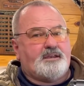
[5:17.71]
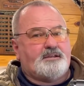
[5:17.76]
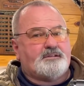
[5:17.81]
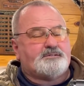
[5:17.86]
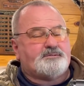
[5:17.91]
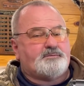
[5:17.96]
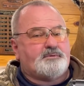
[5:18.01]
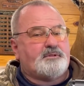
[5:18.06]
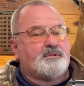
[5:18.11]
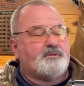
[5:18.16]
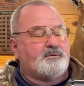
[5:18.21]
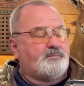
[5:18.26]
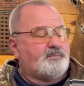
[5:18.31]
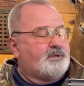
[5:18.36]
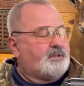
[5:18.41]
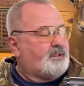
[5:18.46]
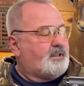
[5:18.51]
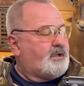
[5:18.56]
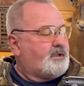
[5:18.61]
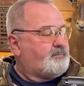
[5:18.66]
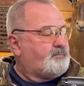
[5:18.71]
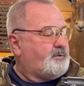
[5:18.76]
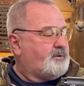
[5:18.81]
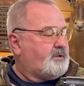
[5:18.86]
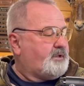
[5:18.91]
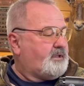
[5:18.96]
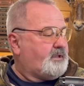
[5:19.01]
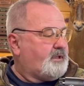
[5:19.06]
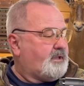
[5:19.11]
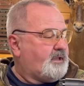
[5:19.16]
It's a little bit like
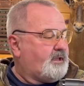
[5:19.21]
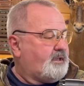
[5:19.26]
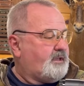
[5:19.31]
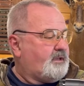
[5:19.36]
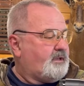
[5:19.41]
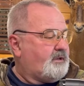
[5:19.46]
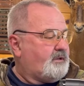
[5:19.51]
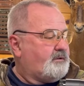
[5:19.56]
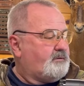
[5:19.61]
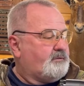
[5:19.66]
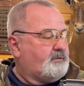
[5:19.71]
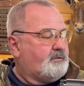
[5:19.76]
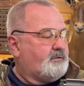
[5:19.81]
putting a